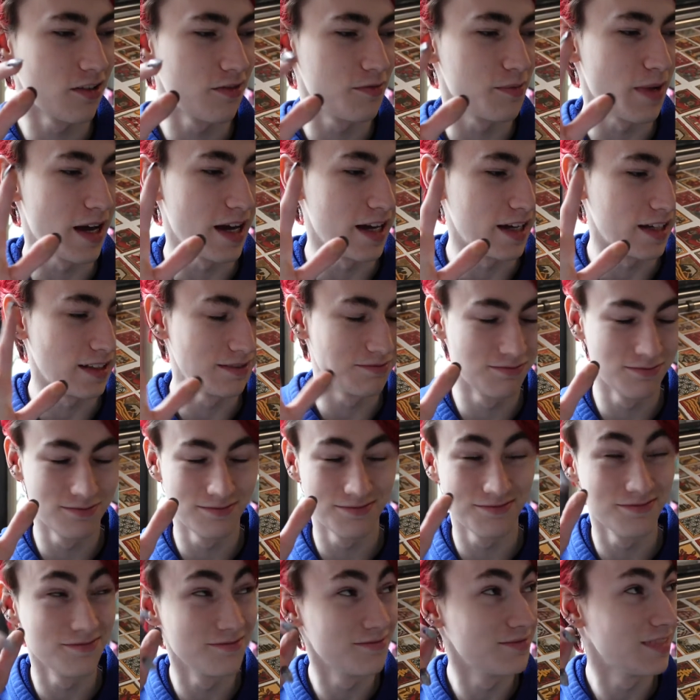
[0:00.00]
of my
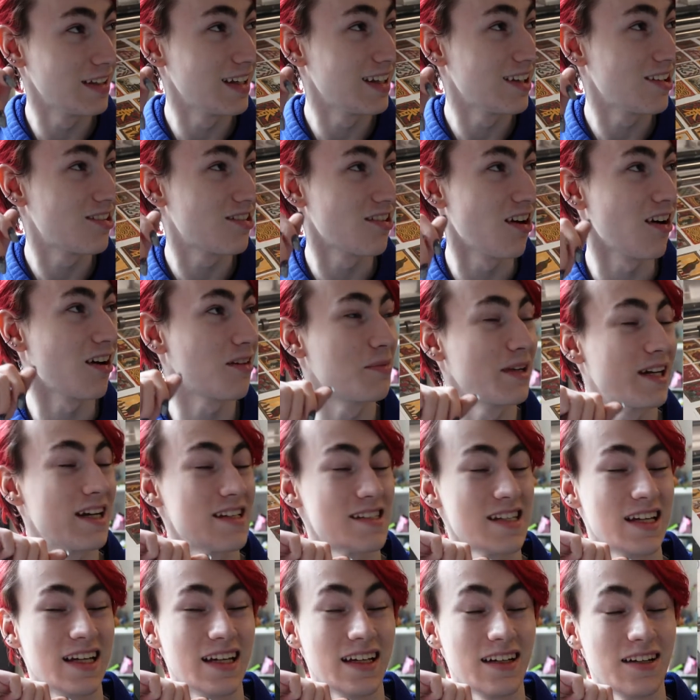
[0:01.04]
shock
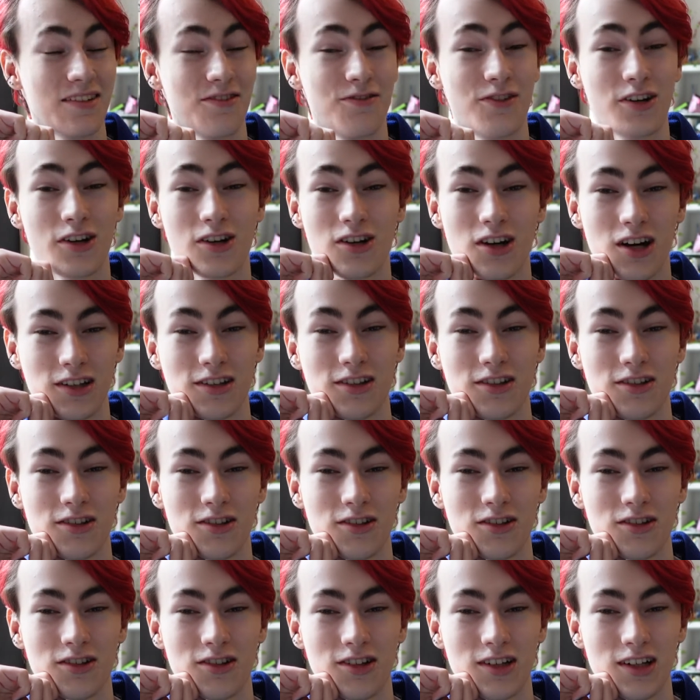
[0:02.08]
because I forgot
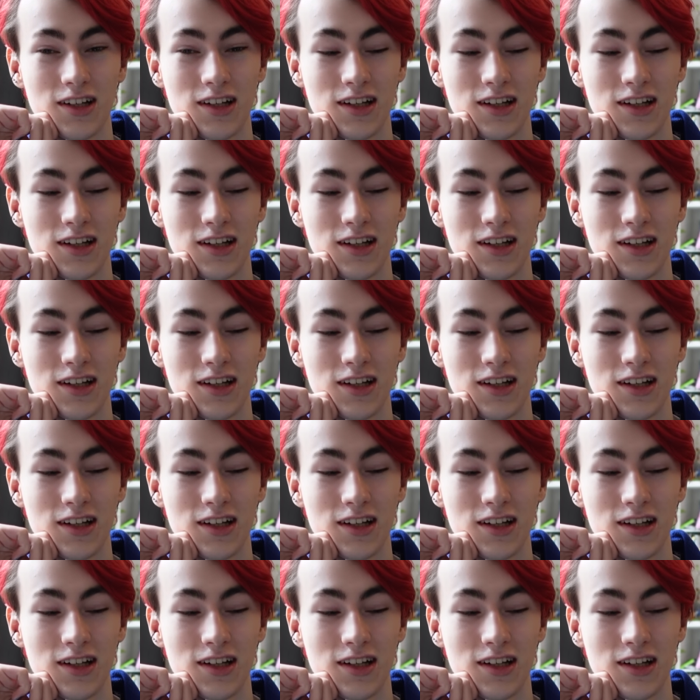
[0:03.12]
to